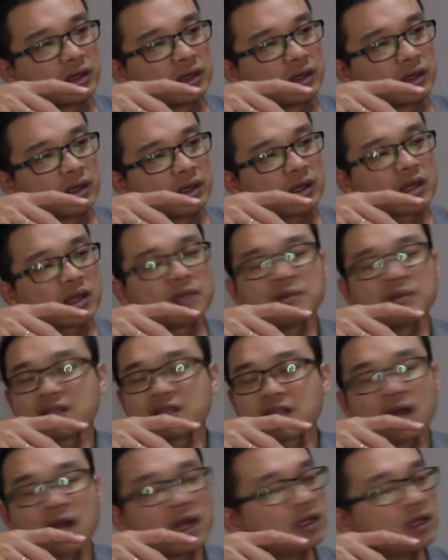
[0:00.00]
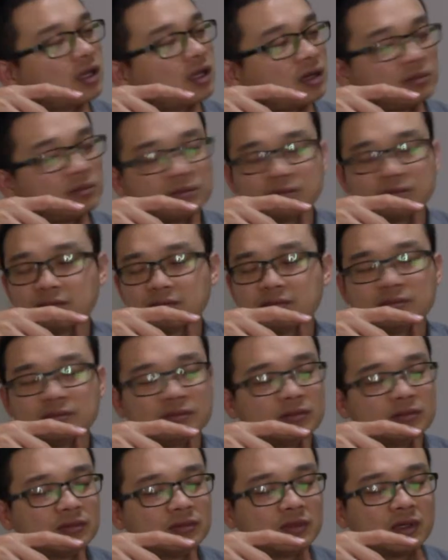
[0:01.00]
It can be tied up
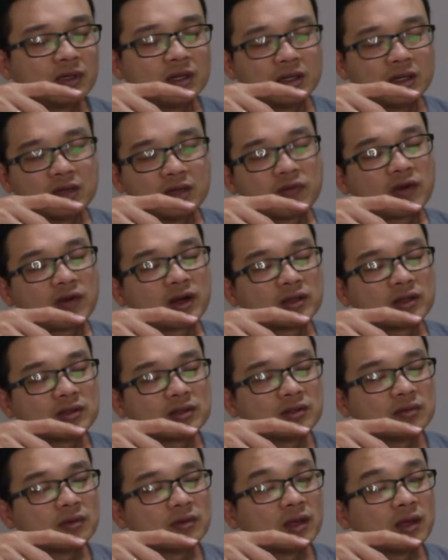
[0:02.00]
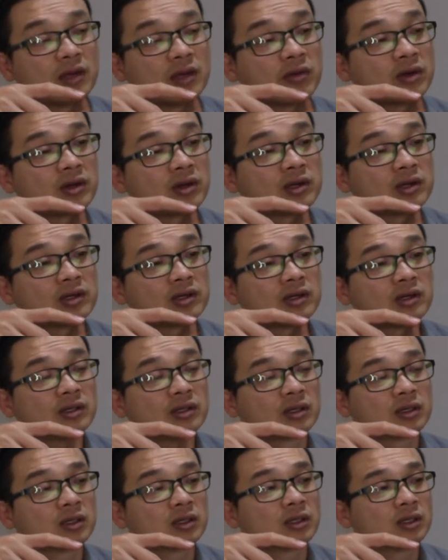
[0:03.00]
on the front area.
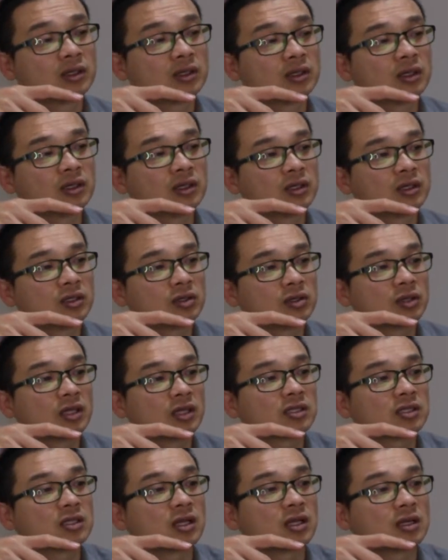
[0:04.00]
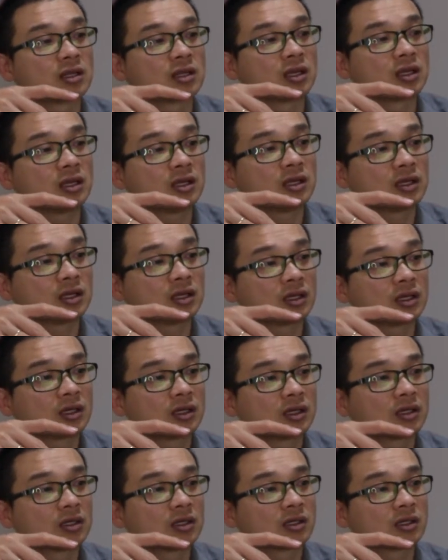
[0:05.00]
So that's another thing.
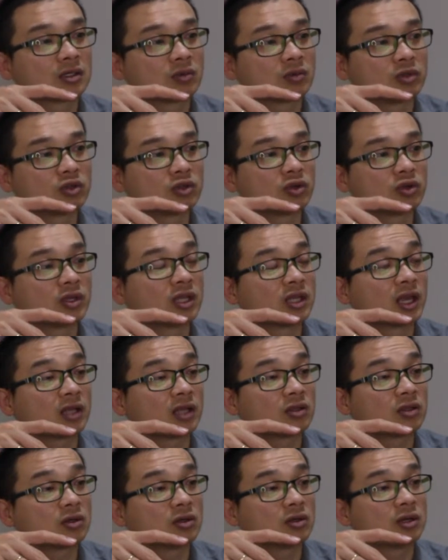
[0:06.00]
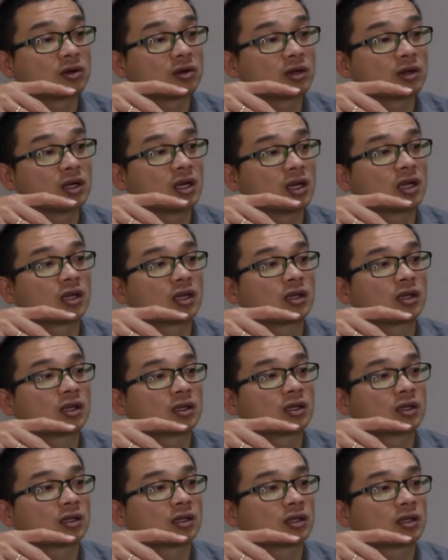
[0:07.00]
So we treat that too in our clinic.
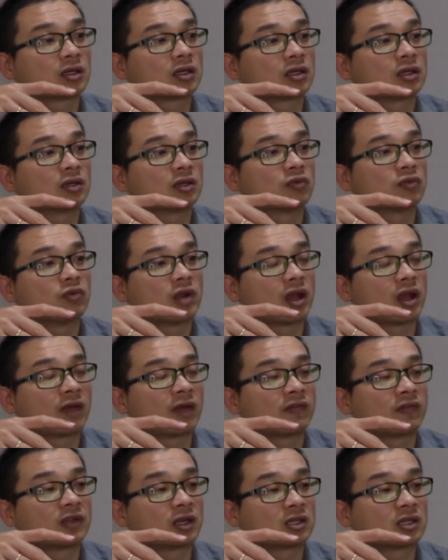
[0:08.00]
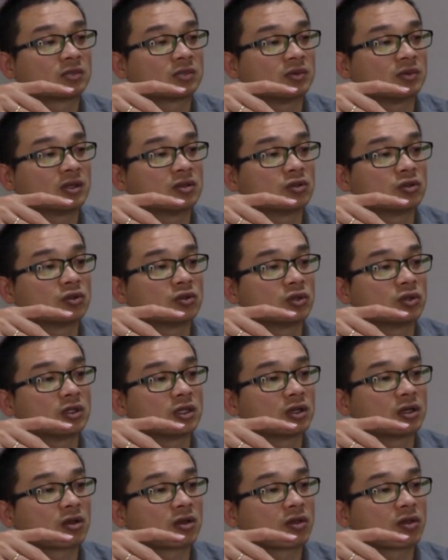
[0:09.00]
We have experience to treat
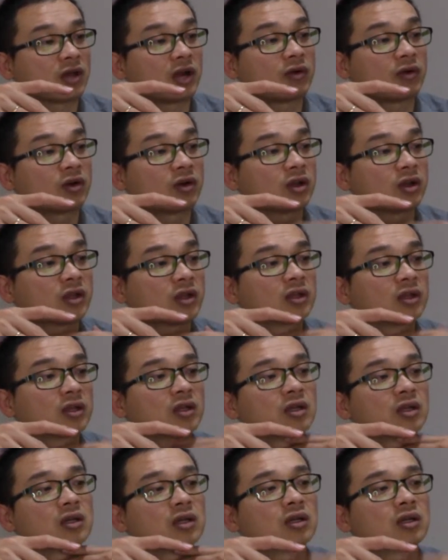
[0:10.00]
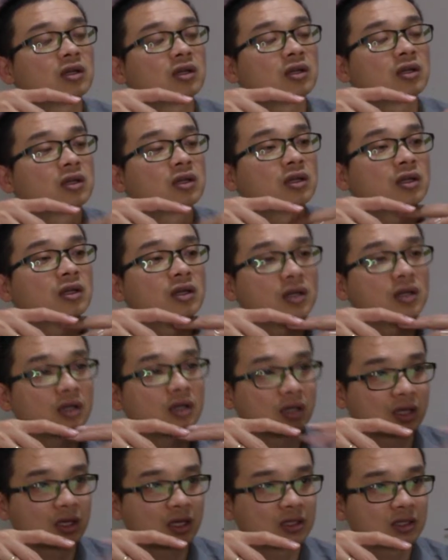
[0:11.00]
the thyroid
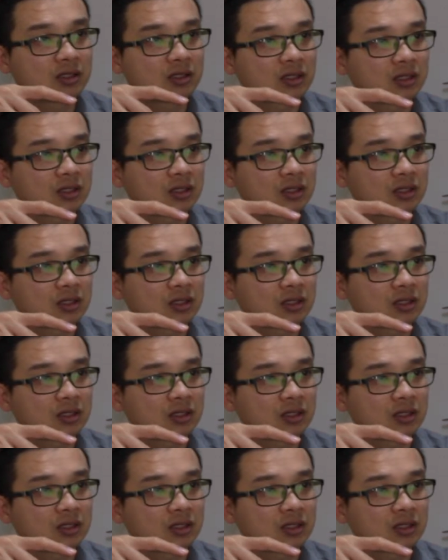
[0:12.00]
cancer.